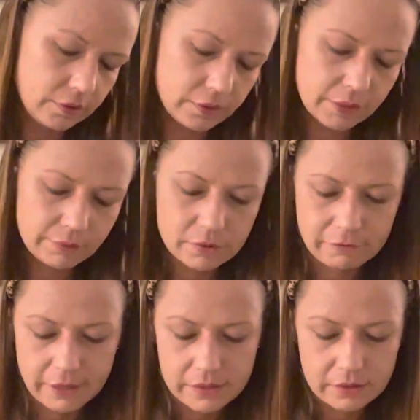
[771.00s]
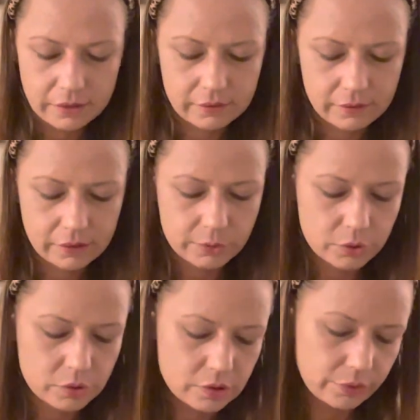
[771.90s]
That was fast. I think we
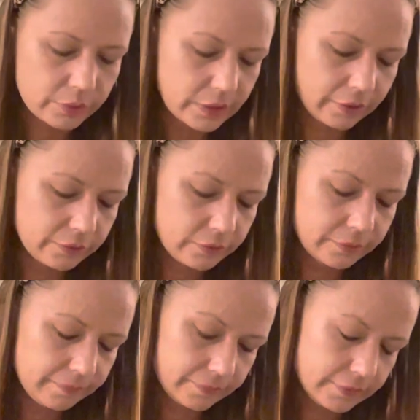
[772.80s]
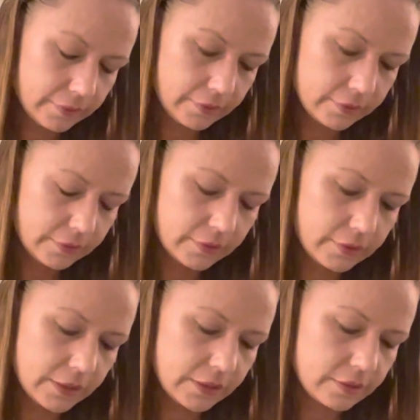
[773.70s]
should slow down.
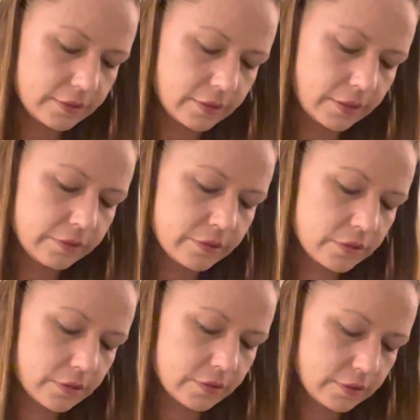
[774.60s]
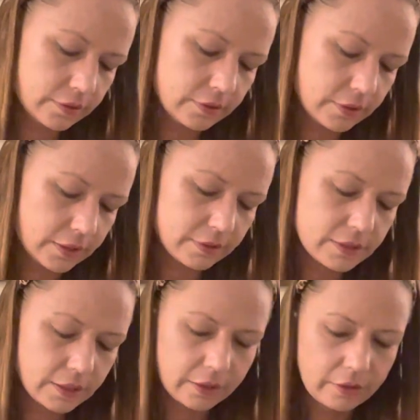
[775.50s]
Anything else? That's
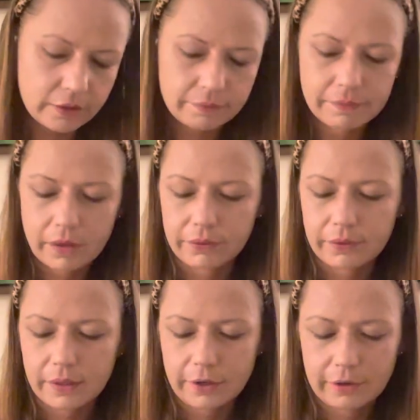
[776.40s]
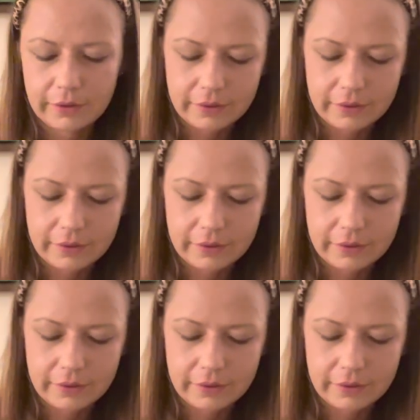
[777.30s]
scary out there.